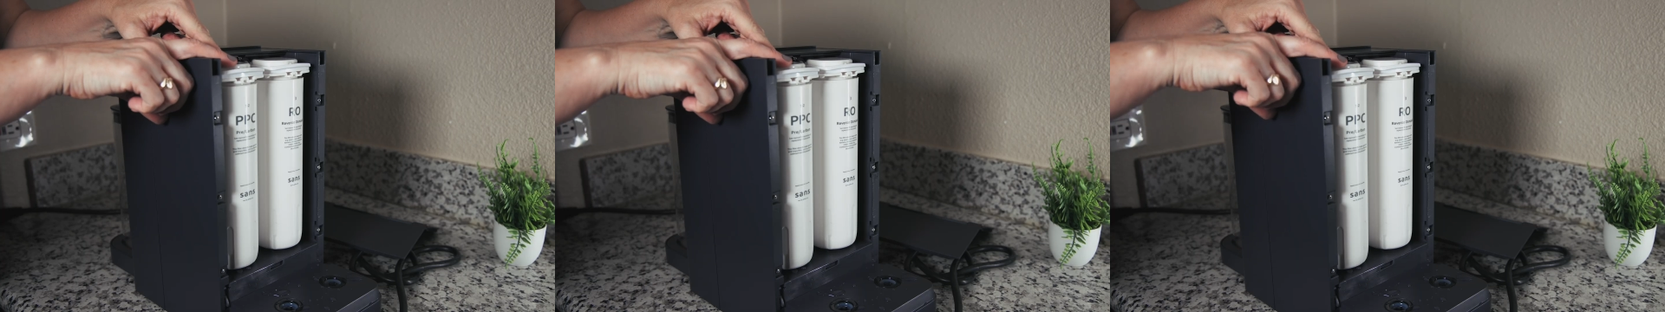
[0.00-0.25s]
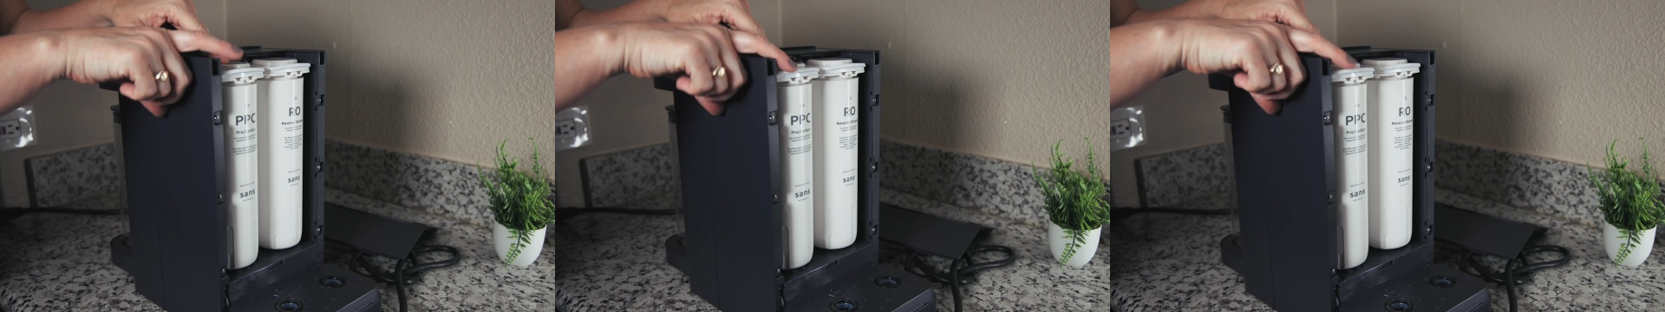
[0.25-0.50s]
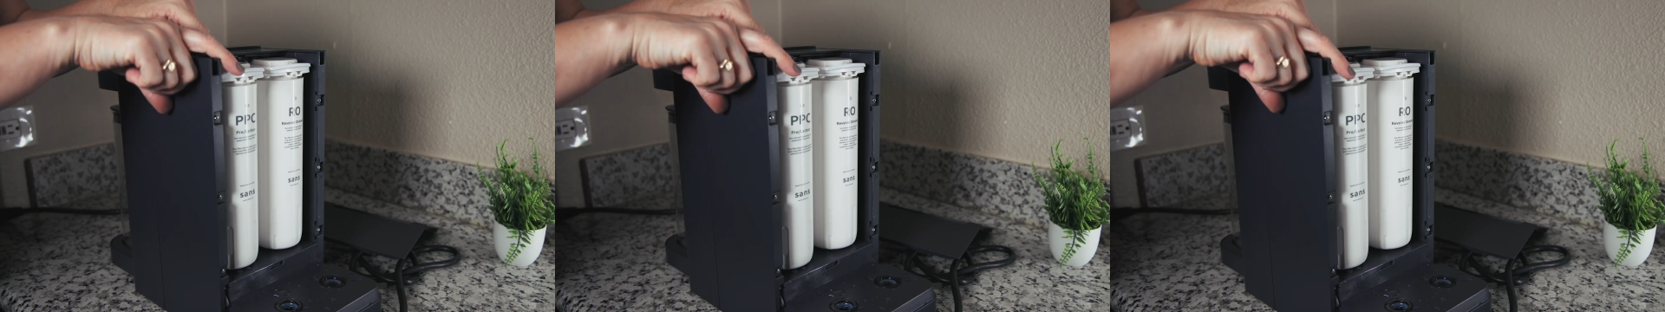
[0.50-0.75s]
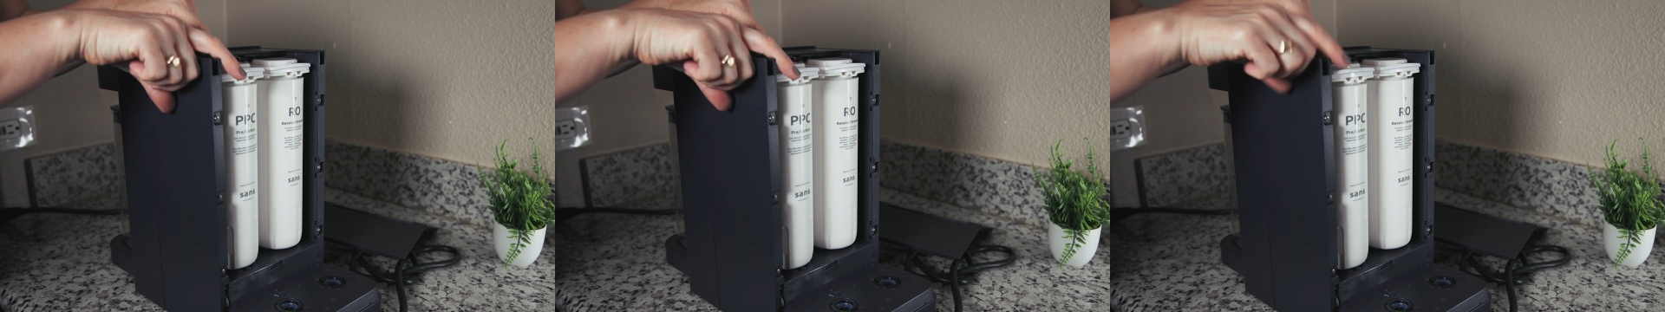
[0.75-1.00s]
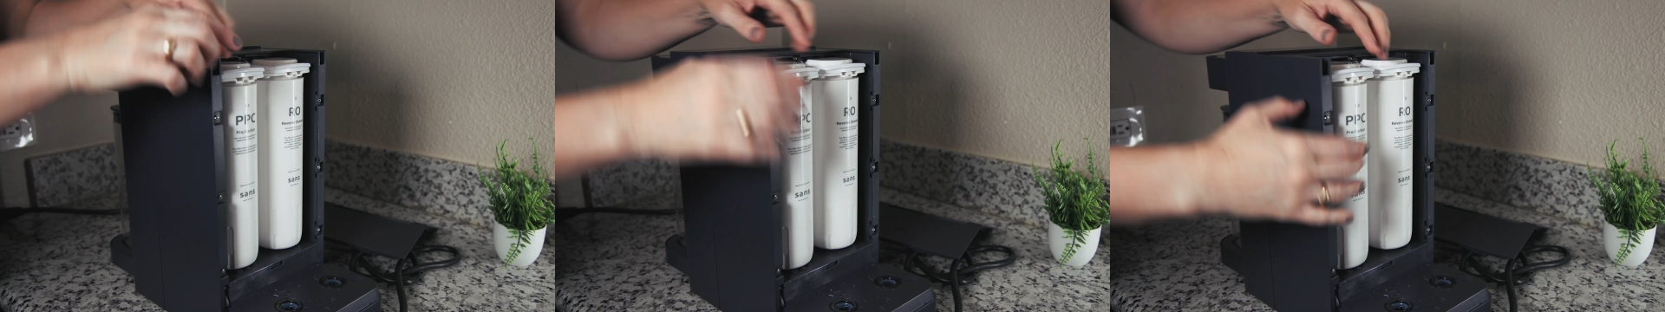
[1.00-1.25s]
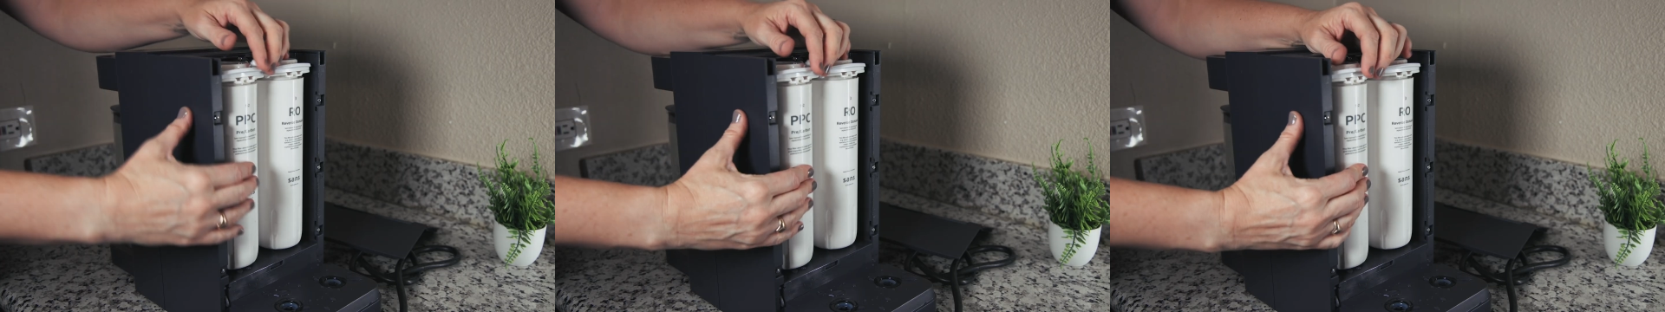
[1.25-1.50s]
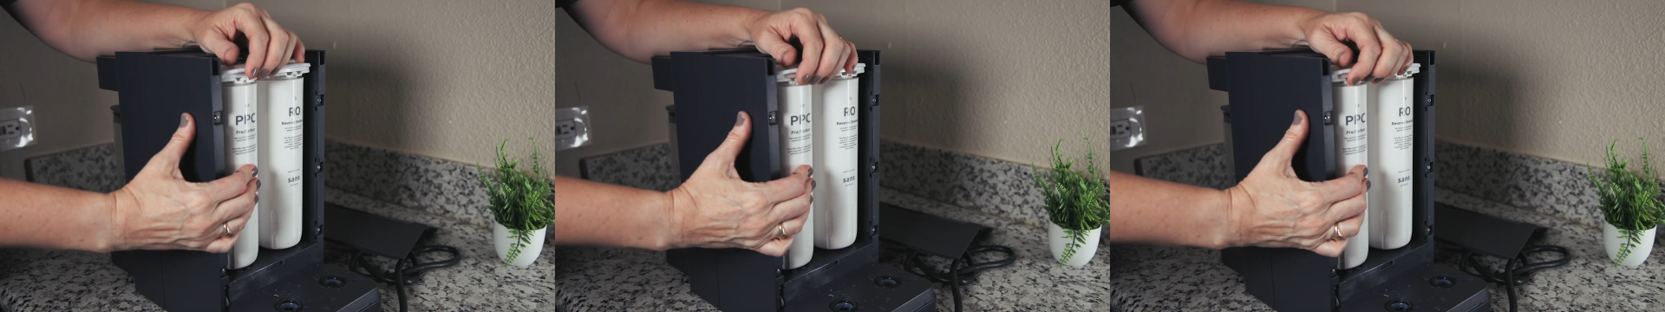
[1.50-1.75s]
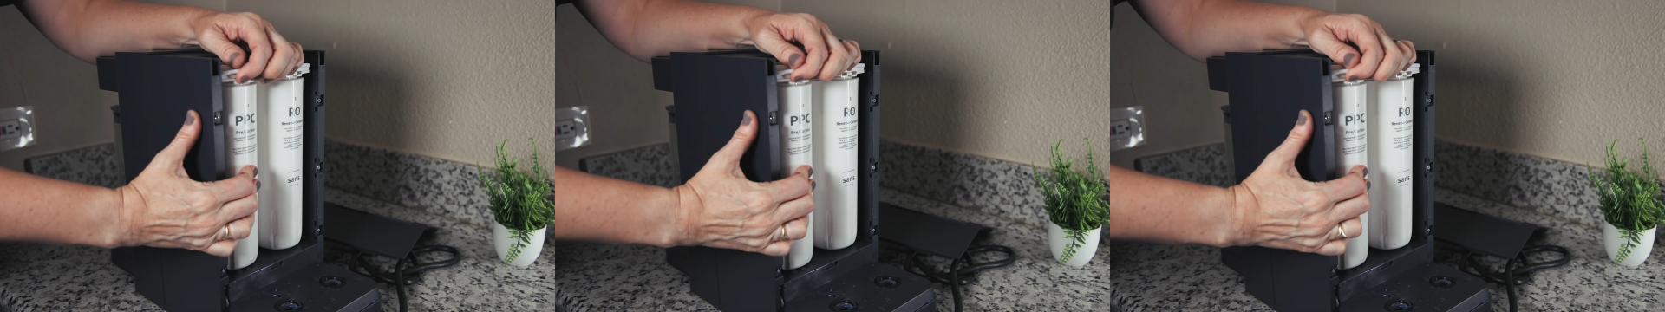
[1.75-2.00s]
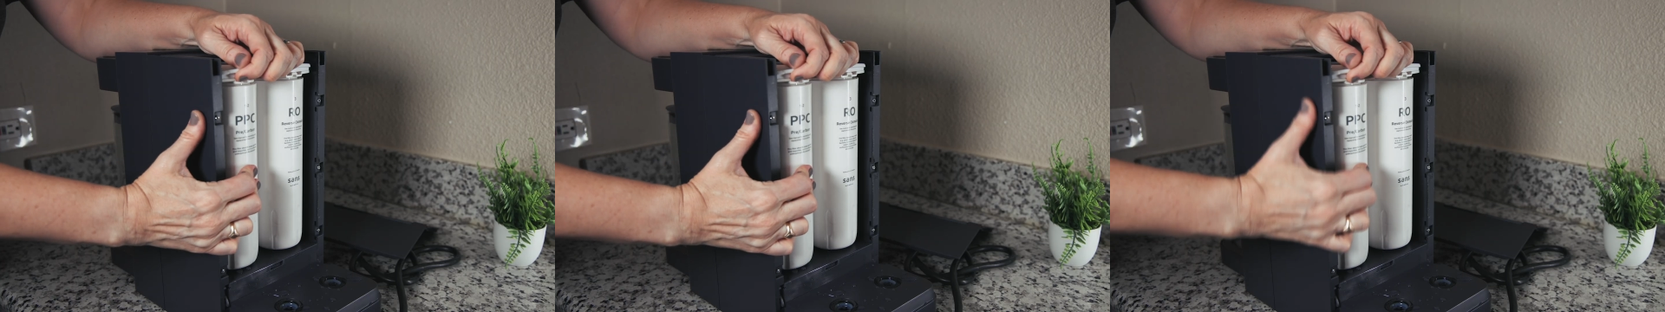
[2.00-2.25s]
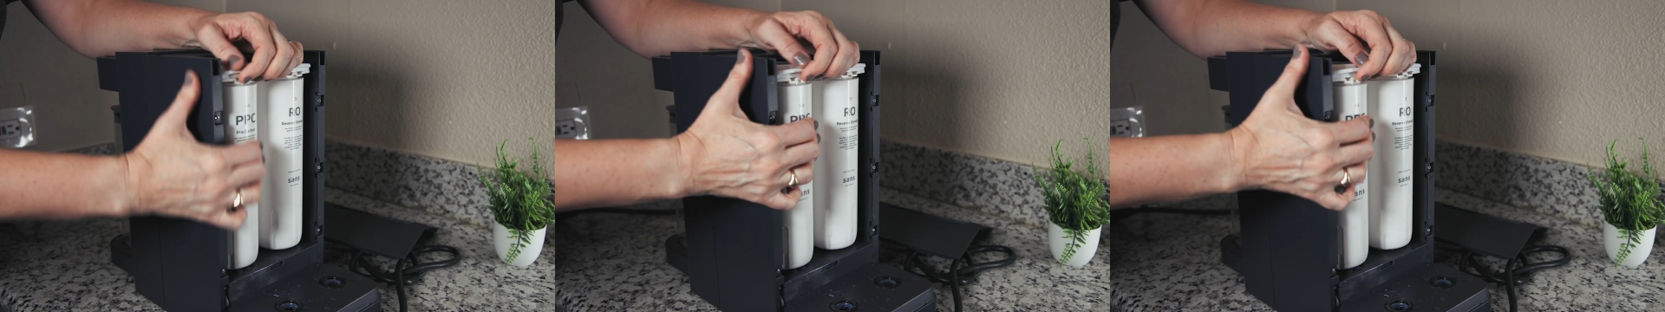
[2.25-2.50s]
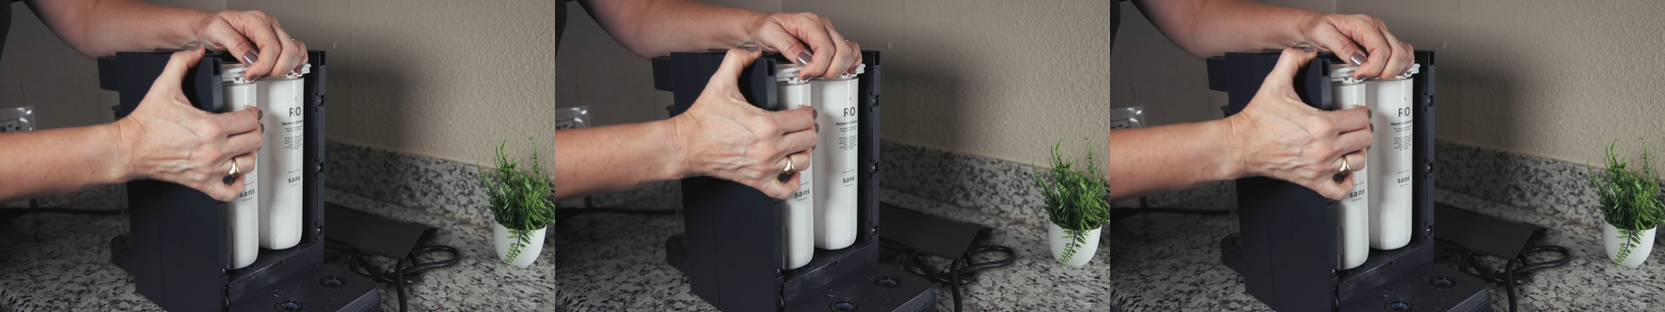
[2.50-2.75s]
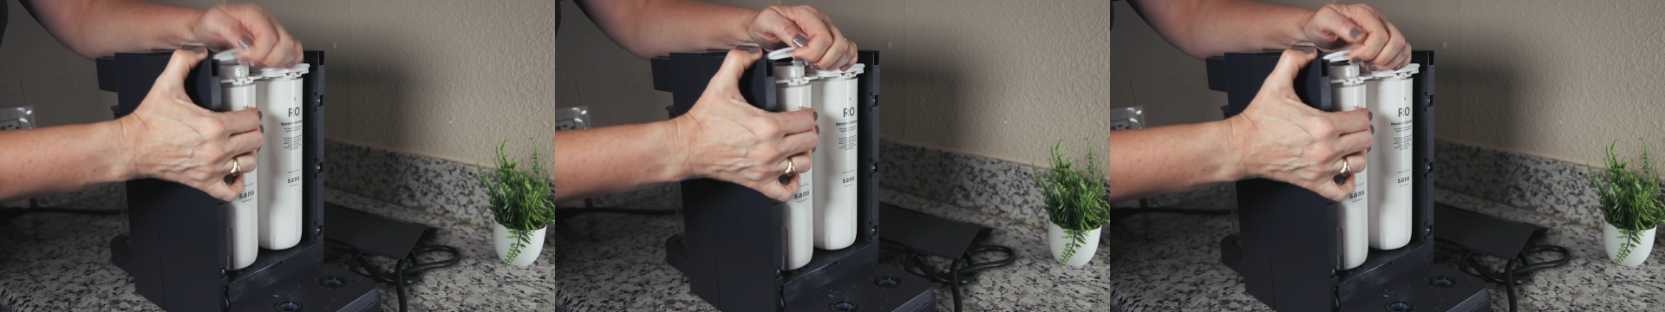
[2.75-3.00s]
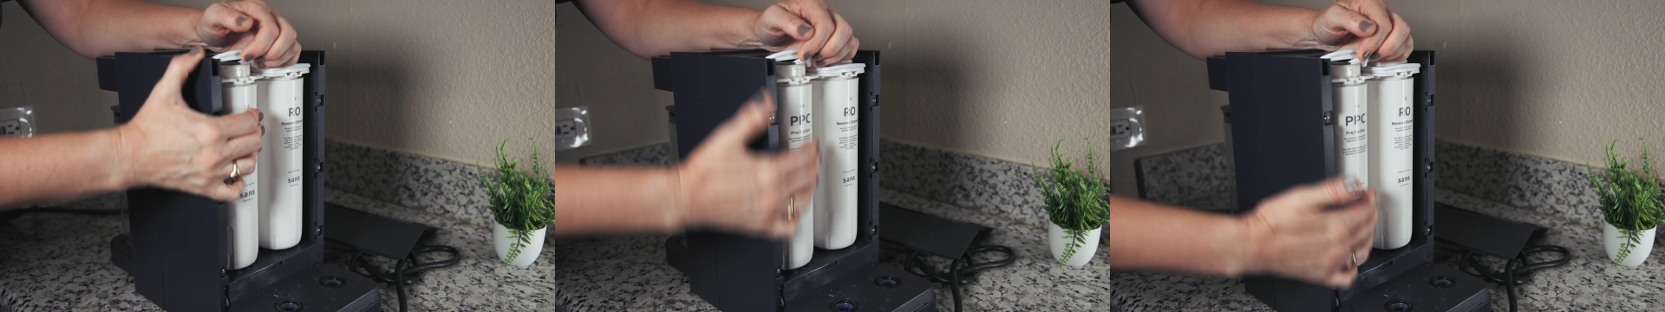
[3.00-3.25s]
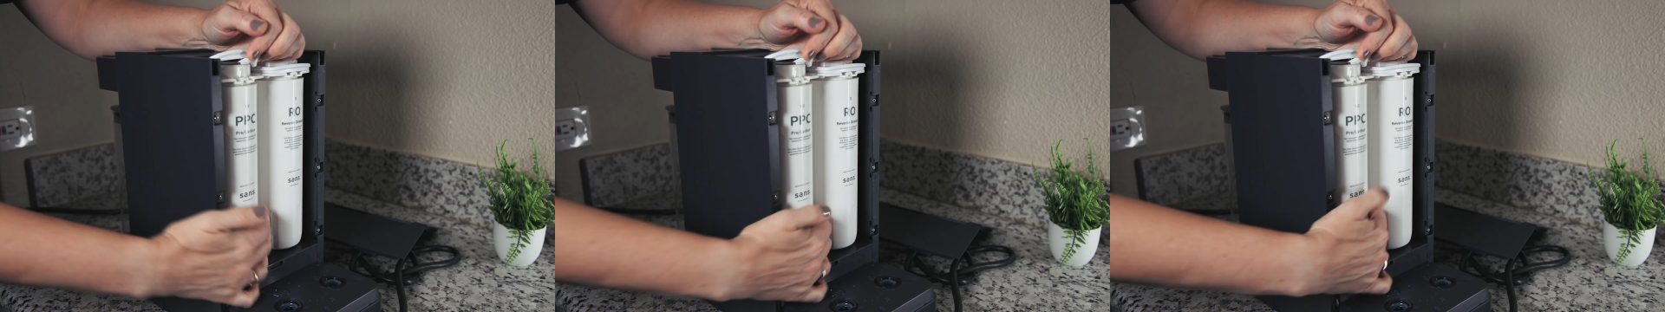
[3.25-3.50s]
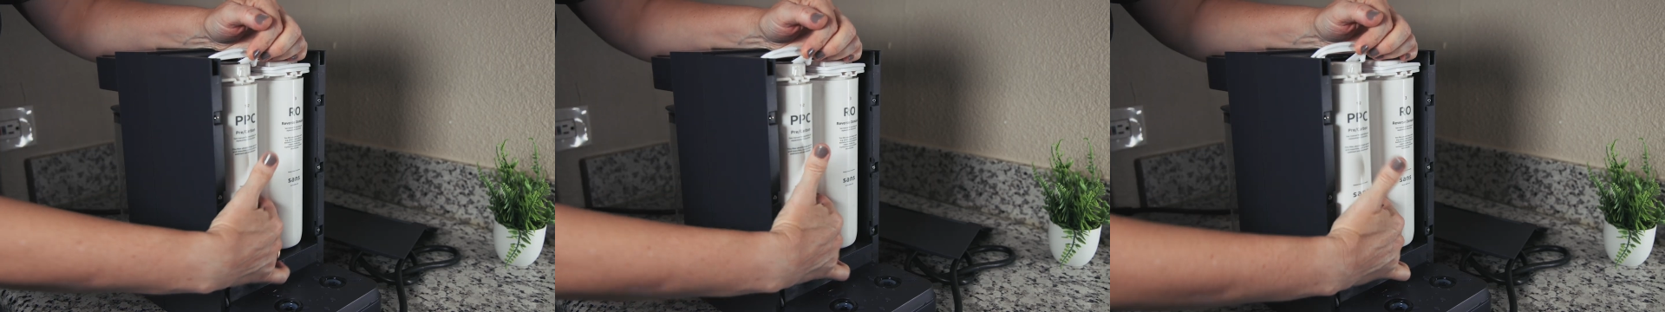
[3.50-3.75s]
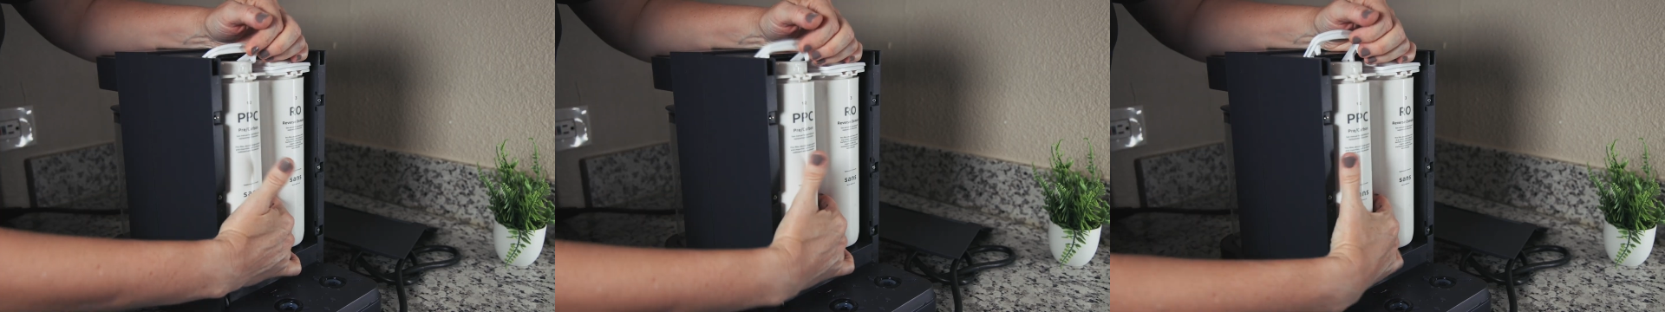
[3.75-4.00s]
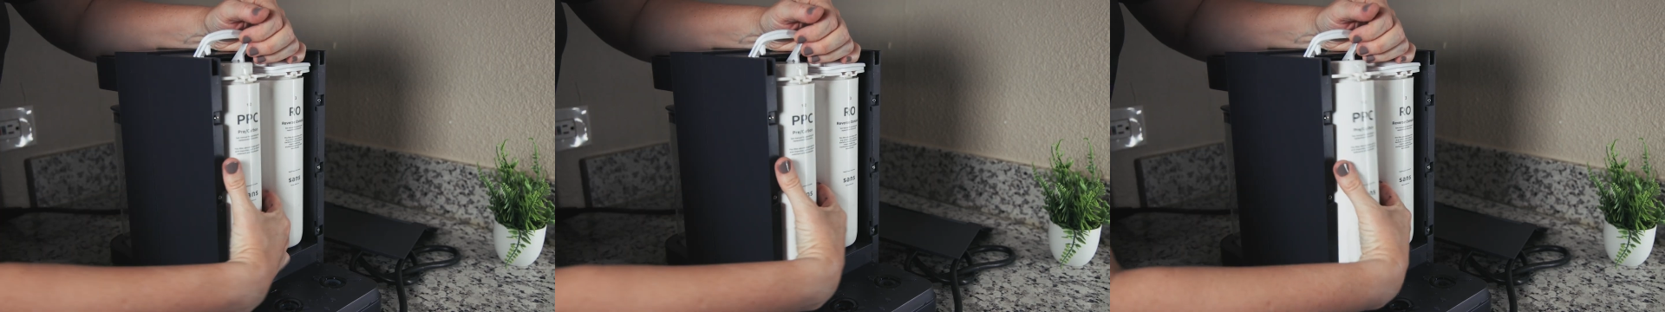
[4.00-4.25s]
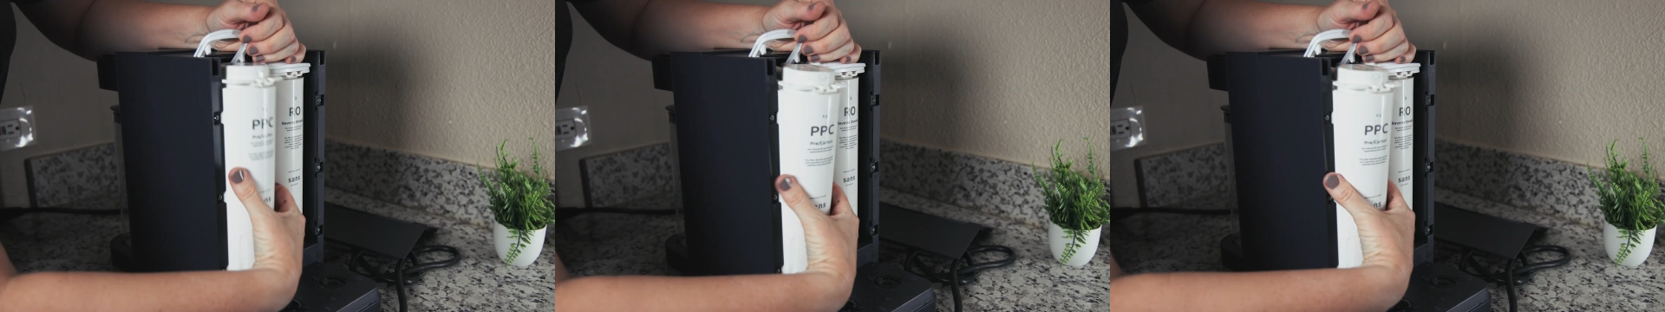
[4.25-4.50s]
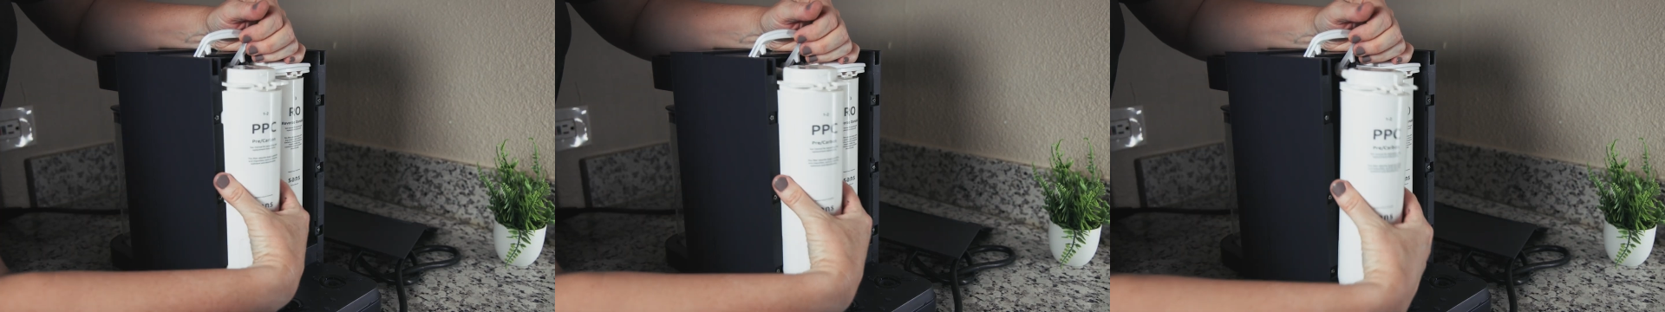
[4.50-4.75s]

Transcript: [unreadable: no face in view]